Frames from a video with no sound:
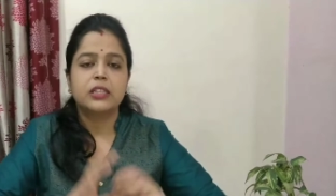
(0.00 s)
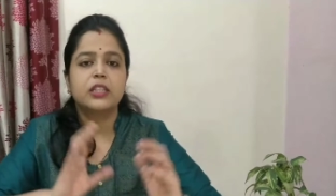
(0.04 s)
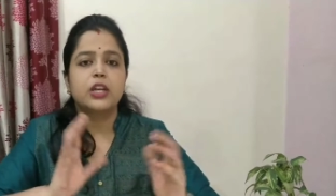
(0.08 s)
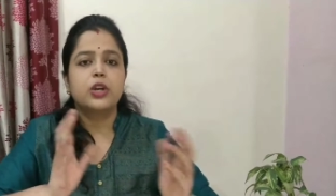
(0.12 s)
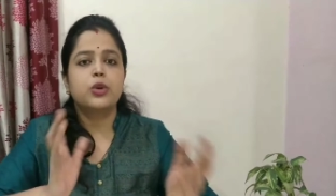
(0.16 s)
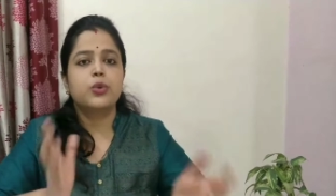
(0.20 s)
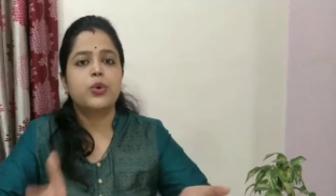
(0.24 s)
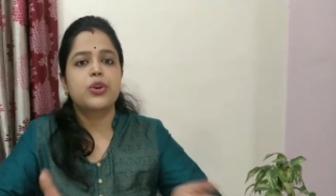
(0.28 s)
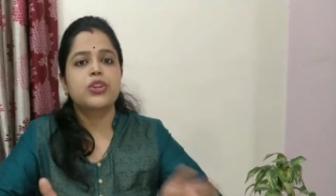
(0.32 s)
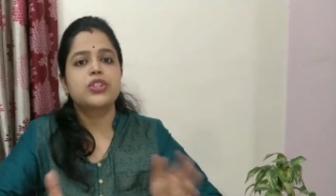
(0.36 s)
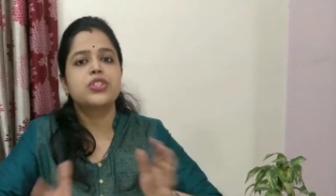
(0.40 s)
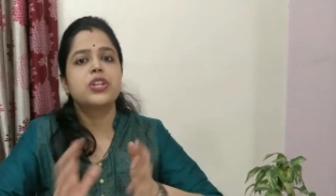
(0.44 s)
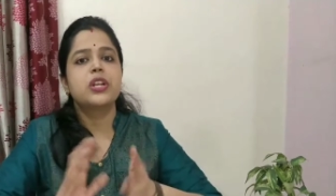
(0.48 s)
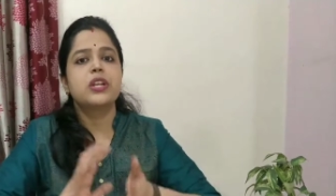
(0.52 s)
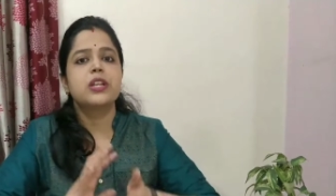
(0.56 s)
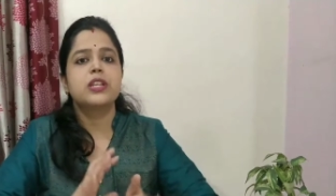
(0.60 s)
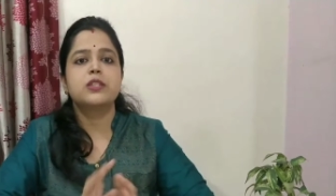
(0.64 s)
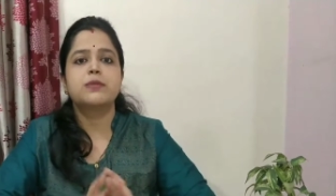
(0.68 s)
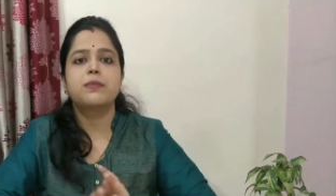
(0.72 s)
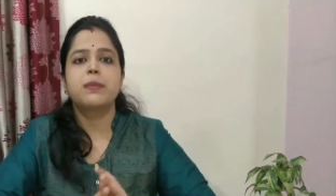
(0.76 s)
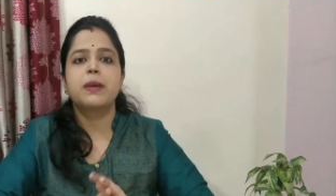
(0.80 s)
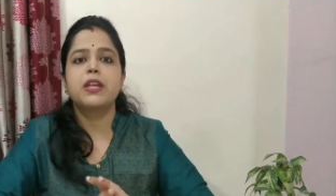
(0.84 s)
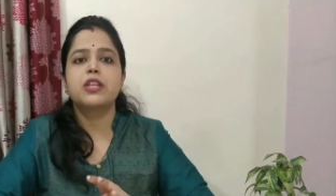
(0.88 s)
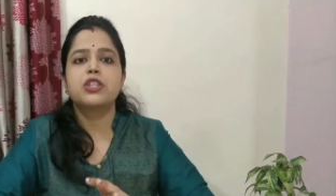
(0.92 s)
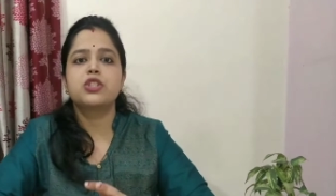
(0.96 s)
The question
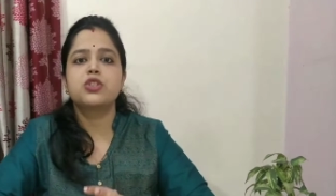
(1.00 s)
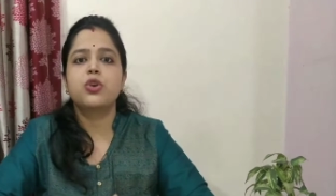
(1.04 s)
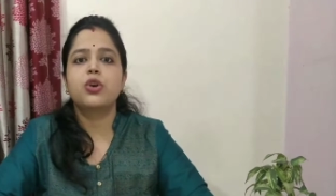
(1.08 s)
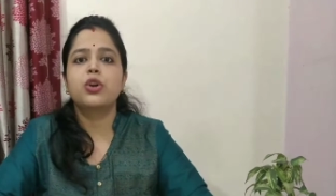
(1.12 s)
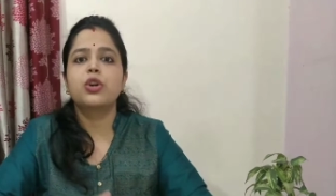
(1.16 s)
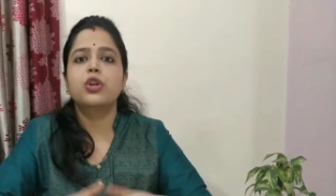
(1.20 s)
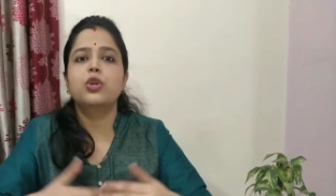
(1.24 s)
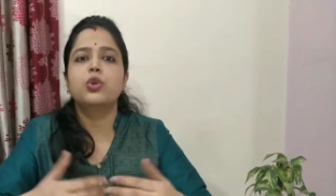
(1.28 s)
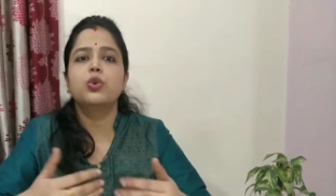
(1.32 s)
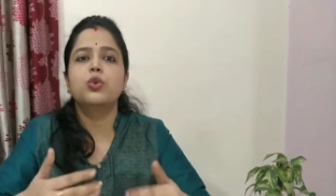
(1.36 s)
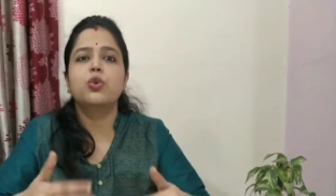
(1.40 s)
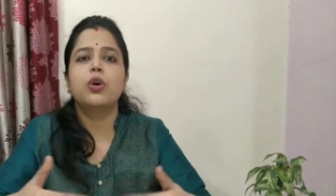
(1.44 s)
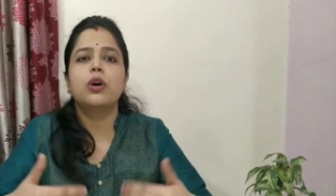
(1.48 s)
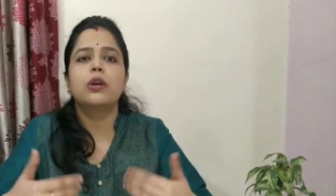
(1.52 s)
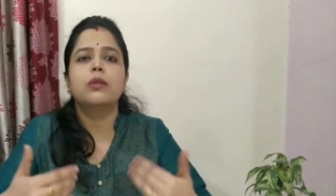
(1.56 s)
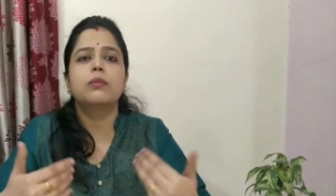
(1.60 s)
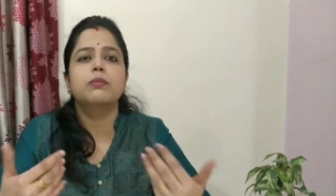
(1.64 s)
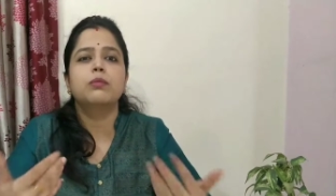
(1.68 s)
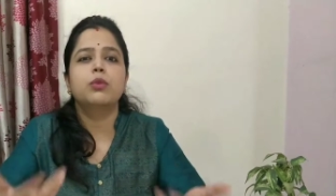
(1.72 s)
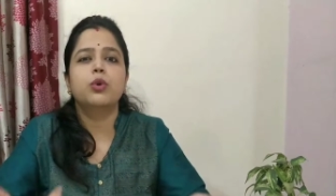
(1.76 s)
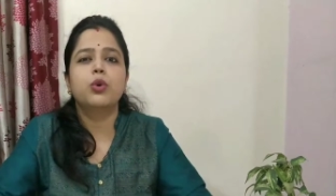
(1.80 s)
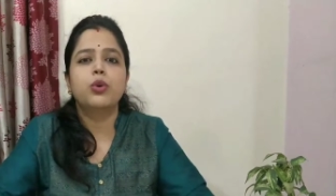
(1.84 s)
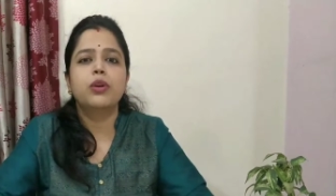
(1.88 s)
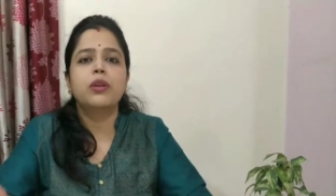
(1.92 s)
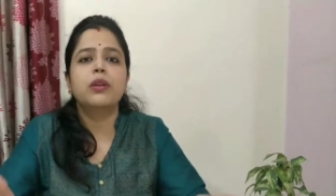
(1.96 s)
is based on 2 or
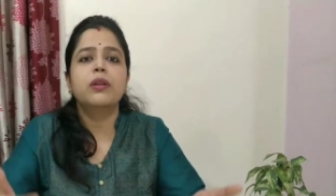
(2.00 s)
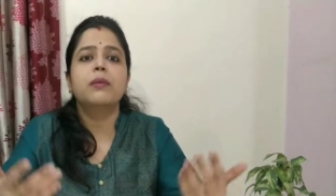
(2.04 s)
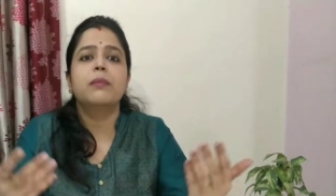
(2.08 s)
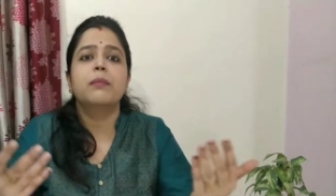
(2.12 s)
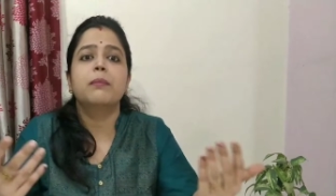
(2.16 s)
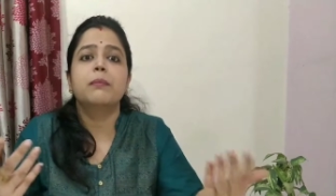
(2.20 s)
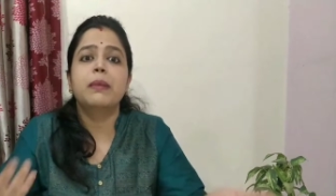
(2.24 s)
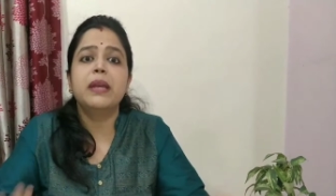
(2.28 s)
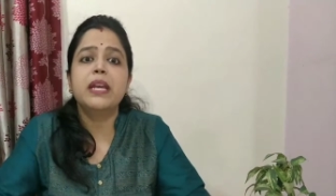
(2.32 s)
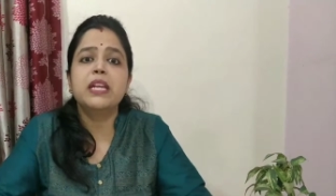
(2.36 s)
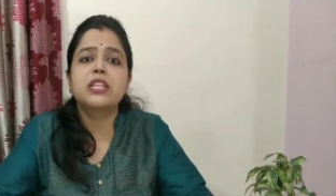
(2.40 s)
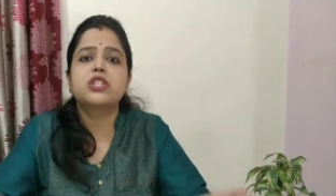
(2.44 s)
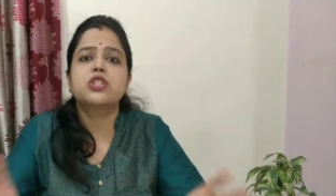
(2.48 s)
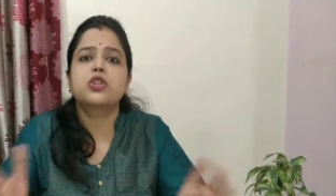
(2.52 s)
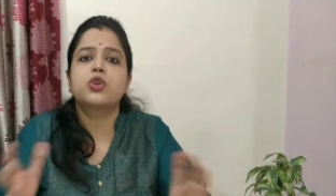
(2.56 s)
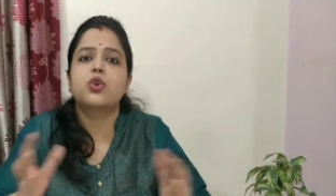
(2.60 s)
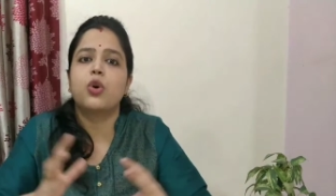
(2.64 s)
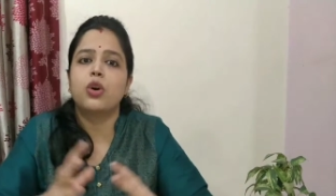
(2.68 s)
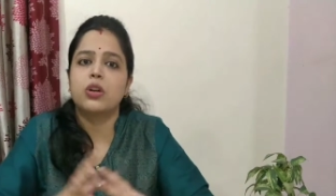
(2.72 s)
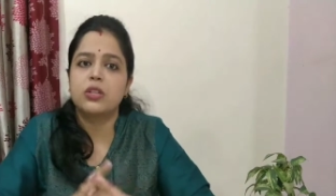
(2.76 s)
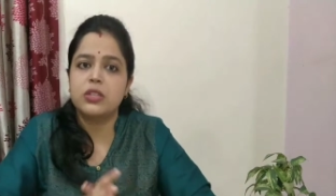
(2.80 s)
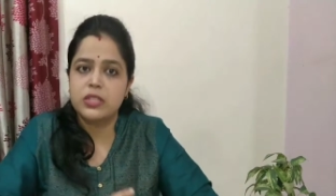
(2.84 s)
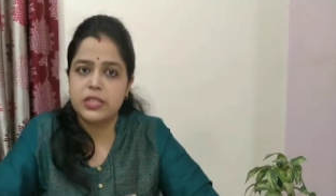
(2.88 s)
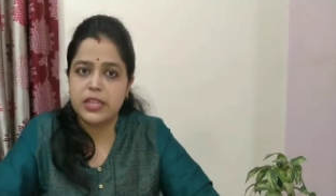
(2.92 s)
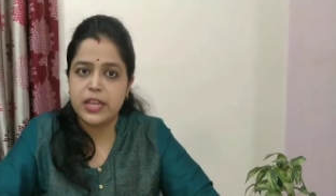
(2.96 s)
more mixed
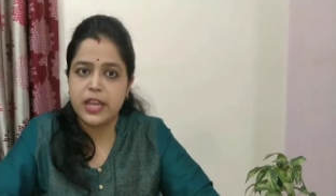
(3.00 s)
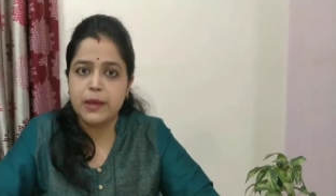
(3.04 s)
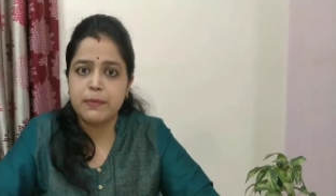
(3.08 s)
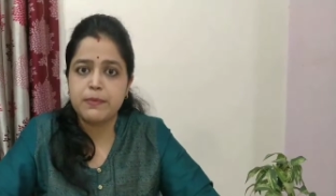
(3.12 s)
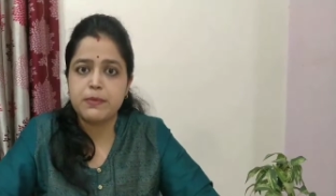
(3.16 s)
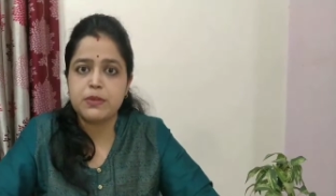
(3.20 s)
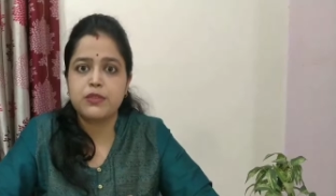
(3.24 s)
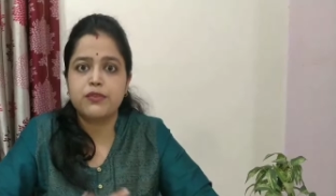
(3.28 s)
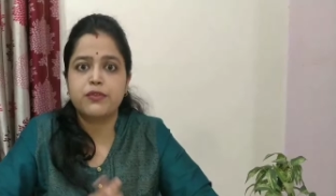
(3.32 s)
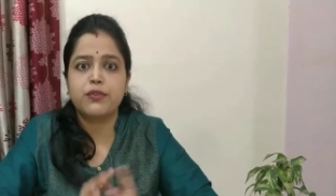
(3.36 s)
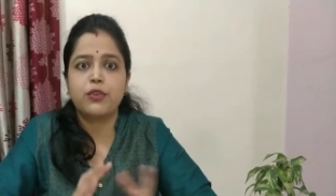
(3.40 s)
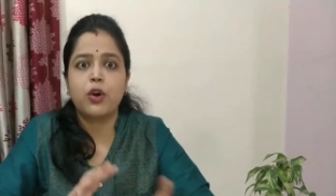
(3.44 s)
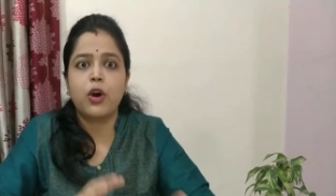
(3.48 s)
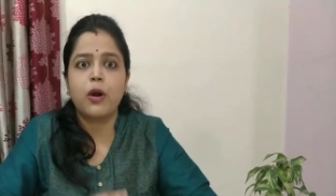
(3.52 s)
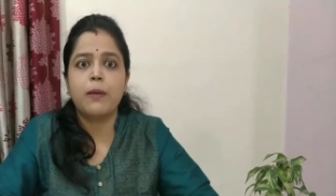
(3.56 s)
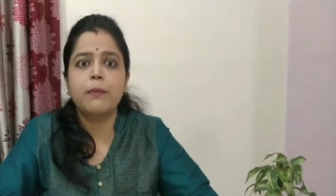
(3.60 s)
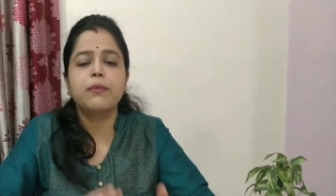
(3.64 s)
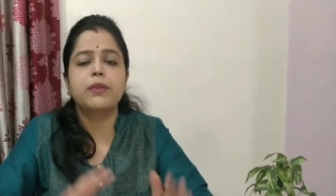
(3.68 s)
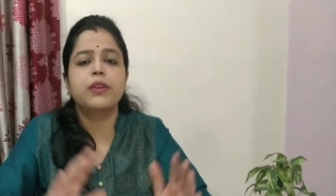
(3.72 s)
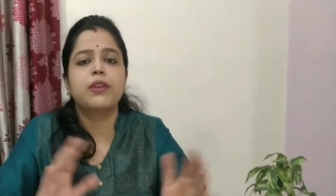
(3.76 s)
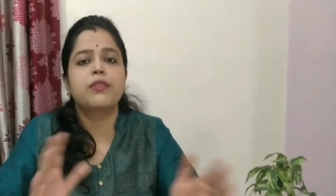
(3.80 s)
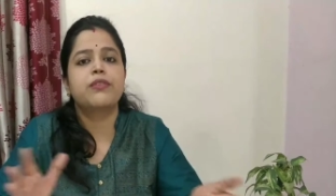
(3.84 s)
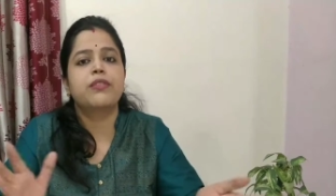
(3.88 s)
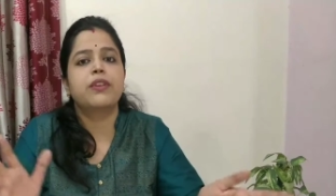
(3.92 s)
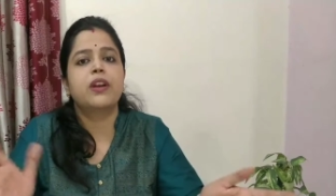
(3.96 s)
concepts
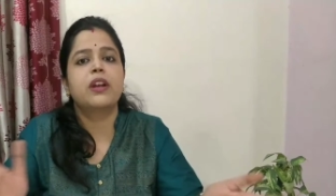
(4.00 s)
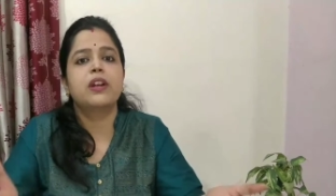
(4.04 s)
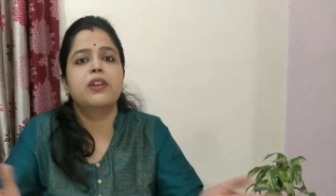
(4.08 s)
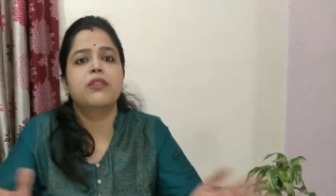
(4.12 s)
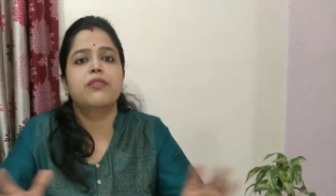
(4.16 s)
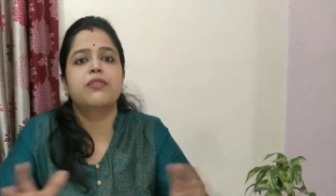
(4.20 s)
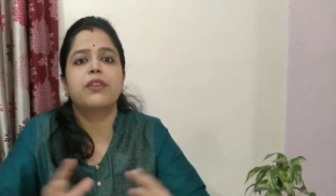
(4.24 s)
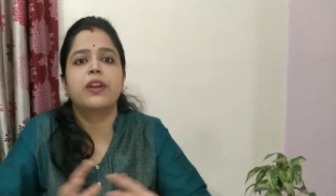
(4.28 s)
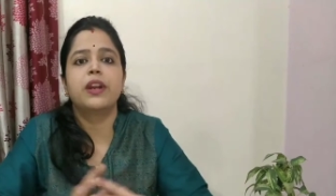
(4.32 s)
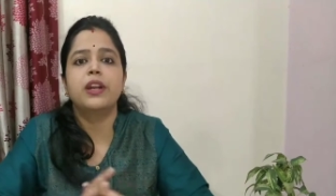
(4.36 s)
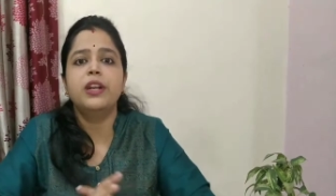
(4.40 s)
from different